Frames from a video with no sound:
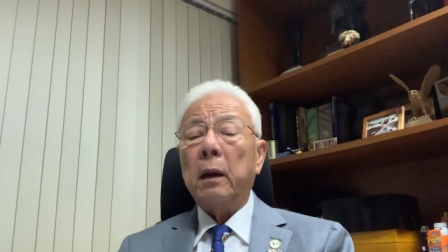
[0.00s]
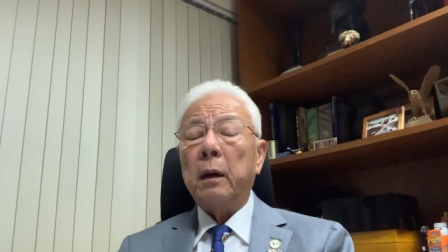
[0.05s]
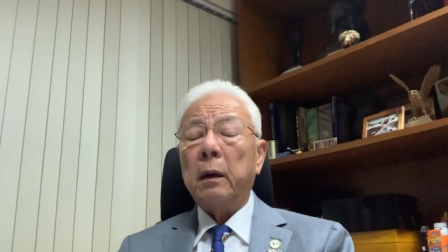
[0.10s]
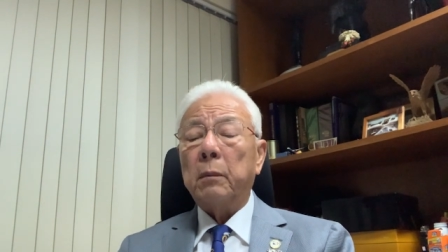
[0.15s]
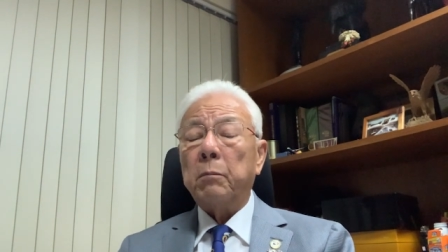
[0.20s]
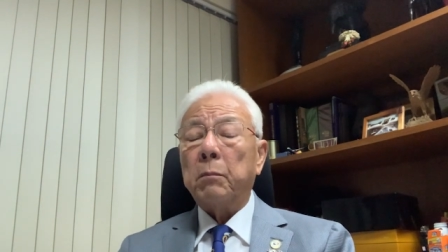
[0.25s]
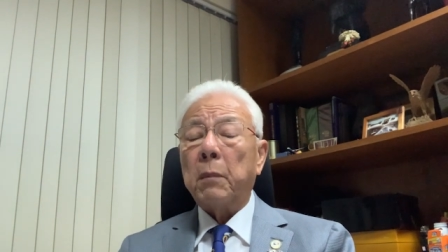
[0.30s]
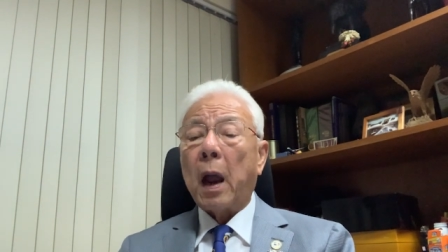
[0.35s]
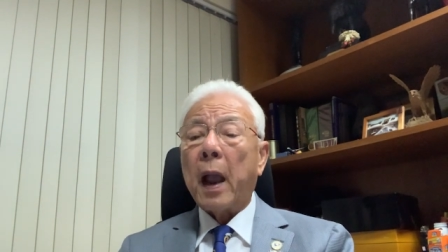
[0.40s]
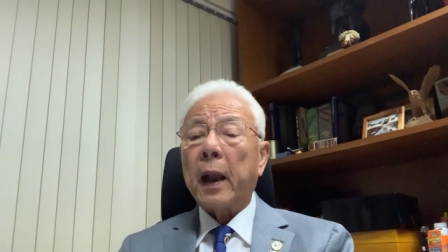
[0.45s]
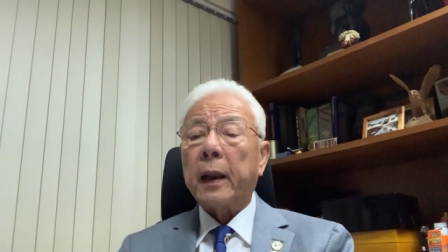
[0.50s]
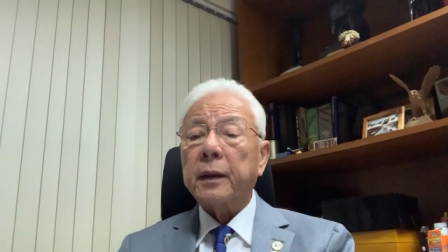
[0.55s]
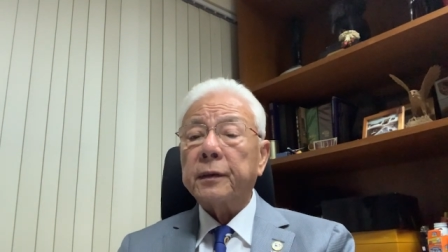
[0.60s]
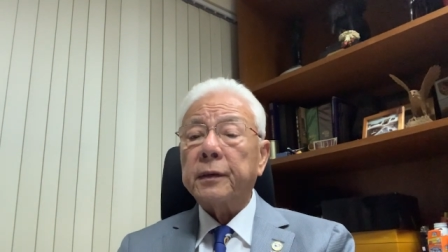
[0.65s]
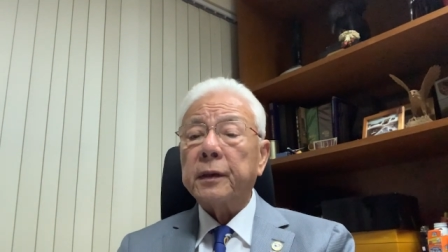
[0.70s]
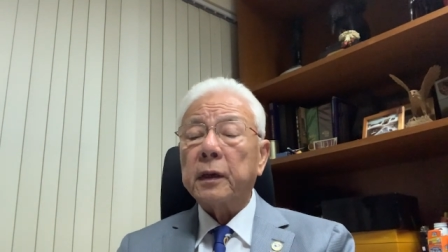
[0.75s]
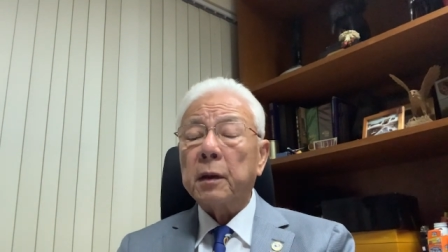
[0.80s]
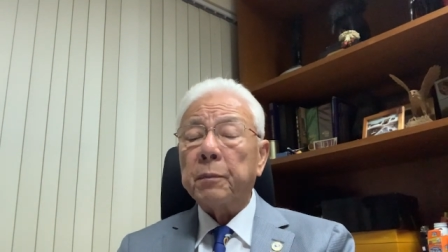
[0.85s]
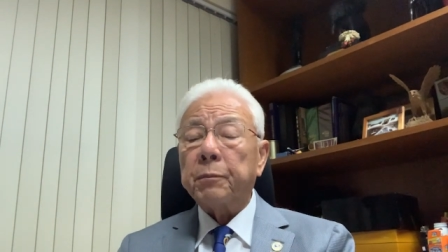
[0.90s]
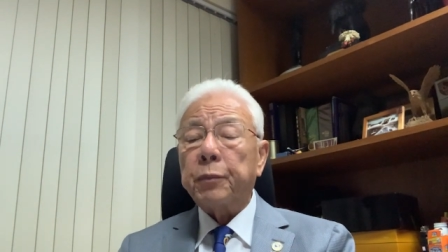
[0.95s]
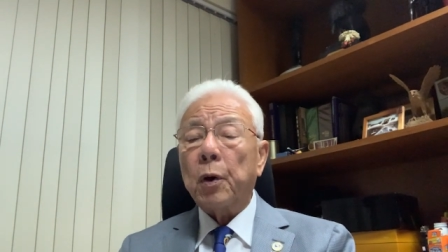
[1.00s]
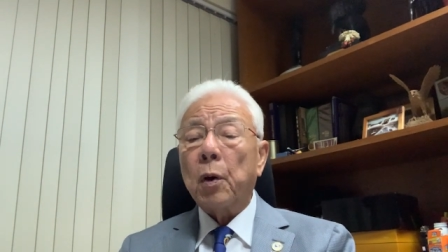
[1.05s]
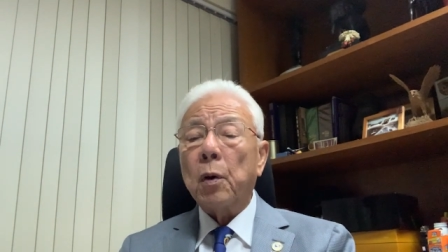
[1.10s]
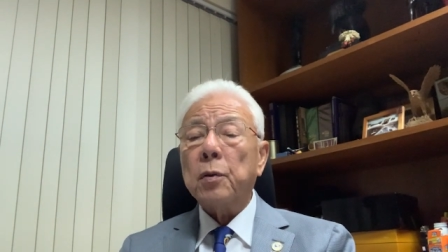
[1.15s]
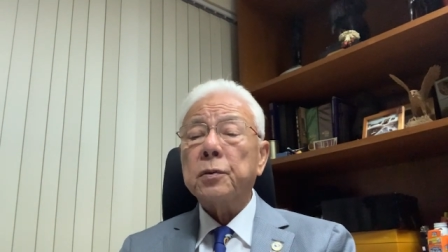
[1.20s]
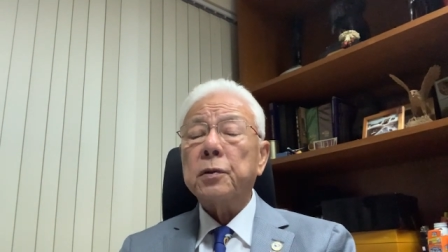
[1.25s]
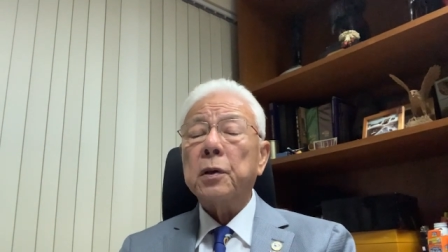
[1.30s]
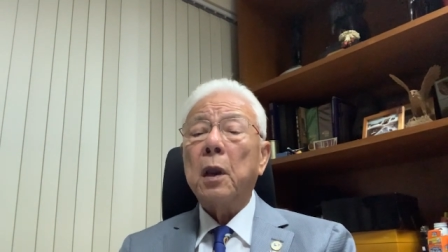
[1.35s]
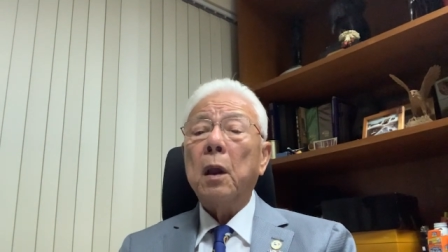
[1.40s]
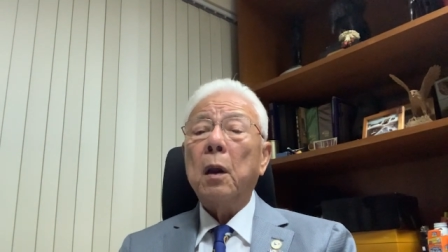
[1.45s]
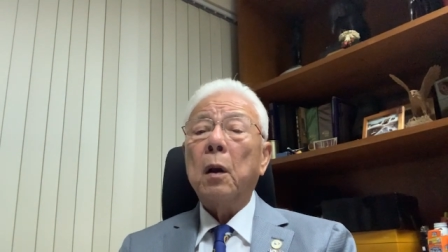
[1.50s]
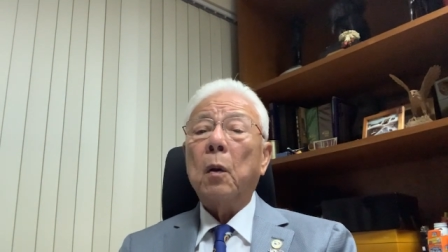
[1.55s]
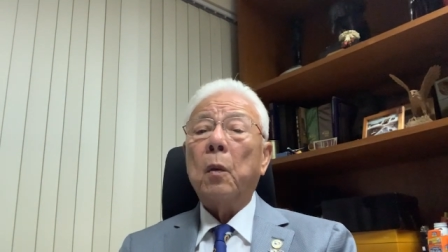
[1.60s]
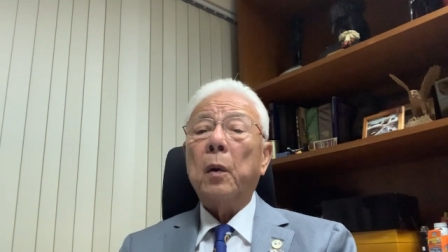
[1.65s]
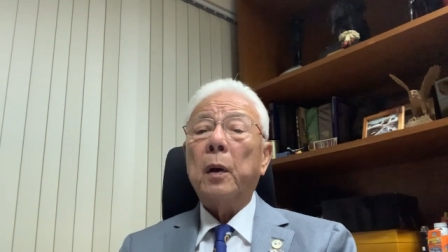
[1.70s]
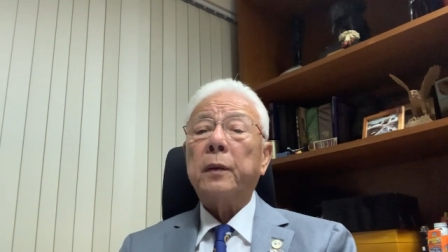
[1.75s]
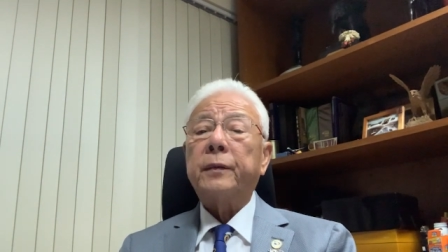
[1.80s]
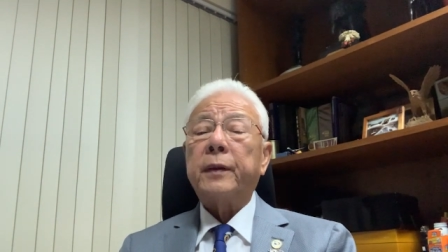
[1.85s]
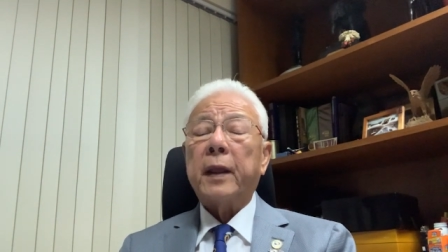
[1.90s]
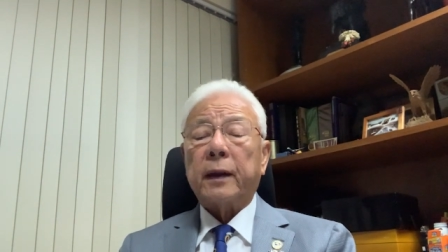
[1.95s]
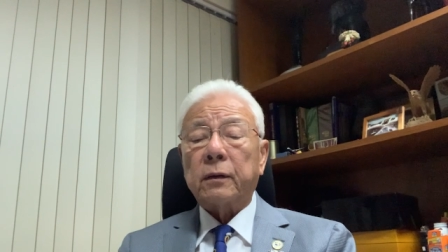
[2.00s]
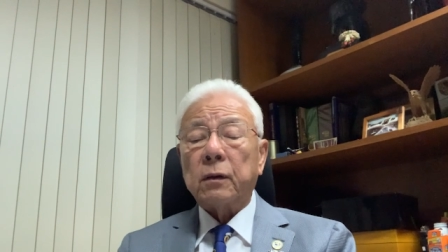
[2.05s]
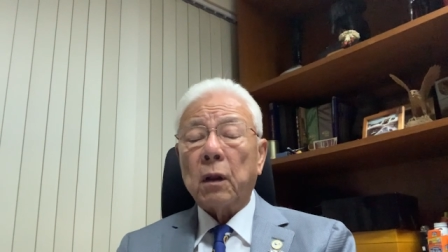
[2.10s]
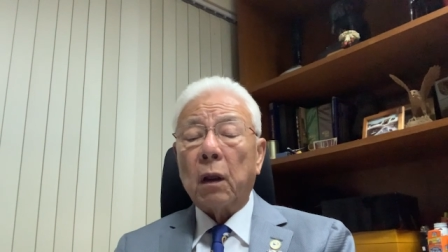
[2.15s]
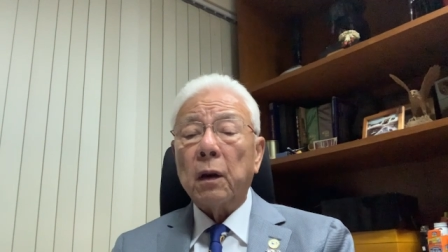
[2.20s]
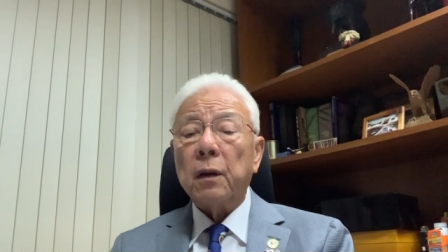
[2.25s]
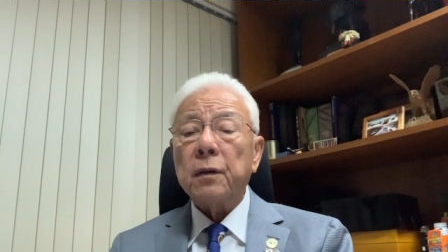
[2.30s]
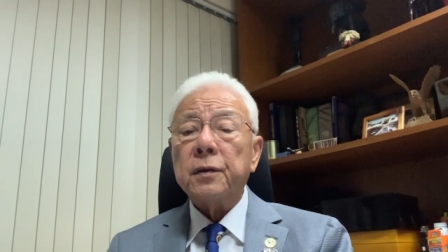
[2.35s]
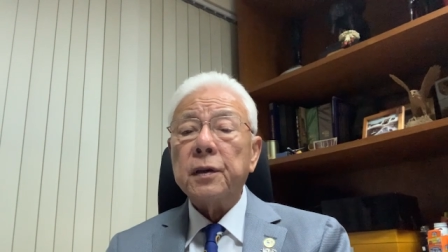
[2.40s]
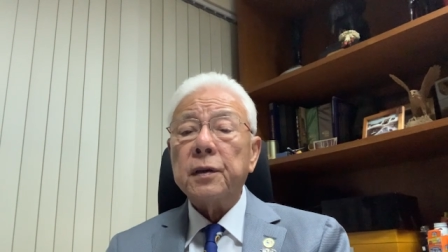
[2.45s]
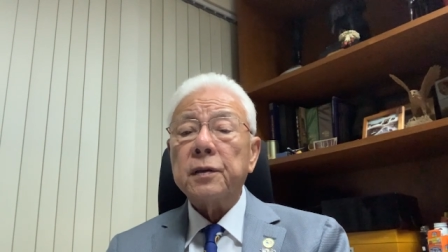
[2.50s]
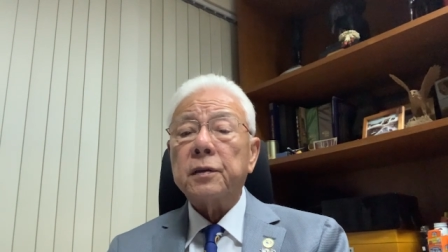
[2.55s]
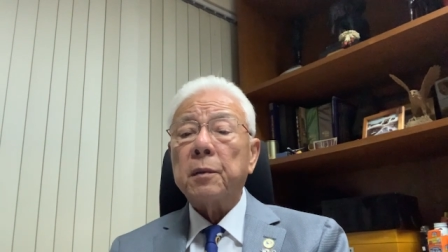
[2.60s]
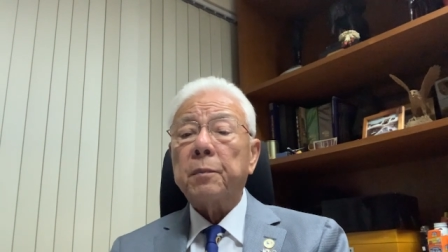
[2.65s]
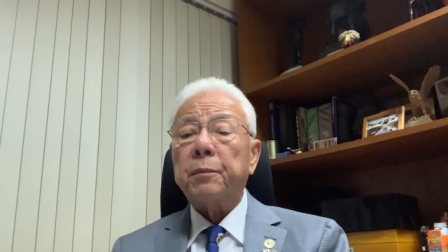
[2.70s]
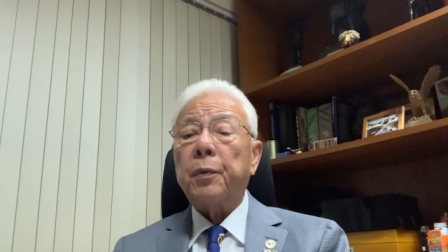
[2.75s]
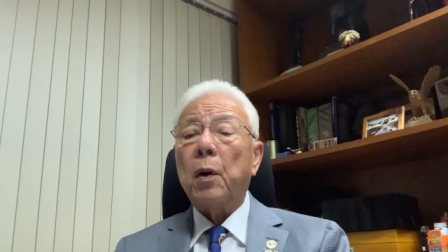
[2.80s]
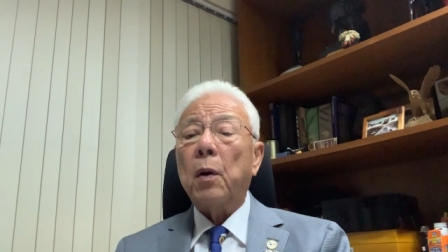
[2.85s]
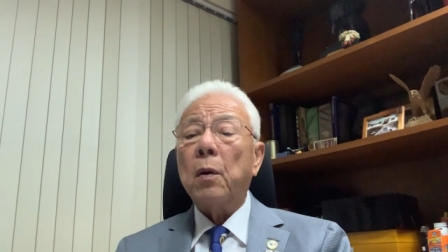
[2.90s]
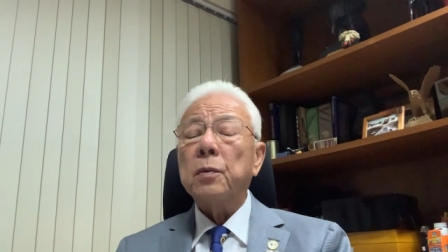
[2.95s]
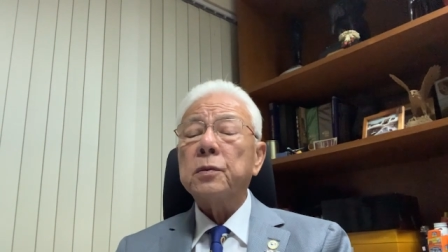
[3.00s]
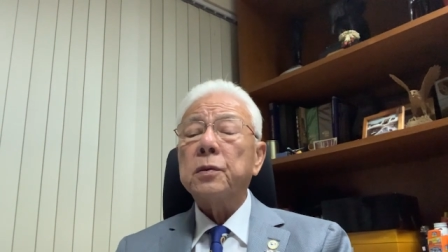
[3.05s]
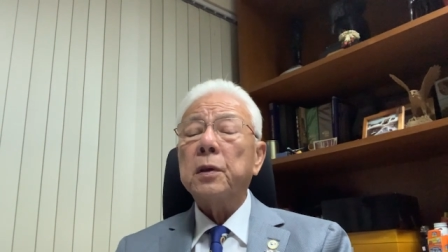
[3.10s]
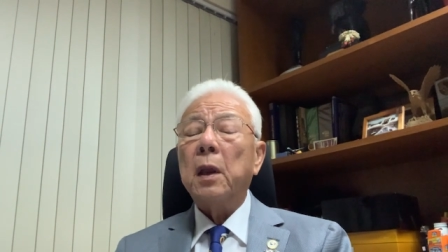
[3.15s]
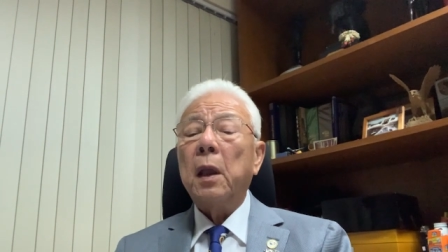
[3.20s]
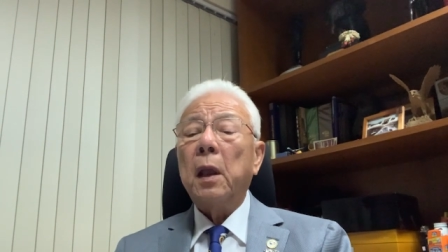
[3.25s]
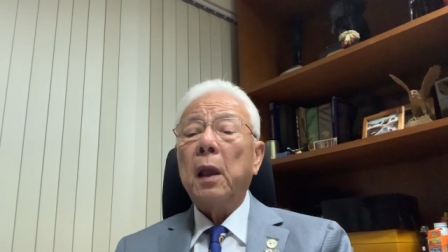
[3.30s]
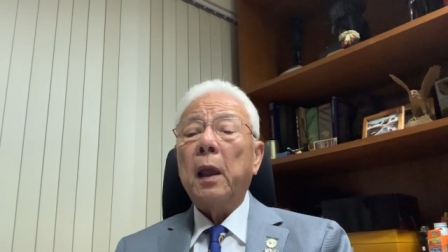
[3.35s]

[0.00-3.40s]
uh, marketing approach, with technologies approach,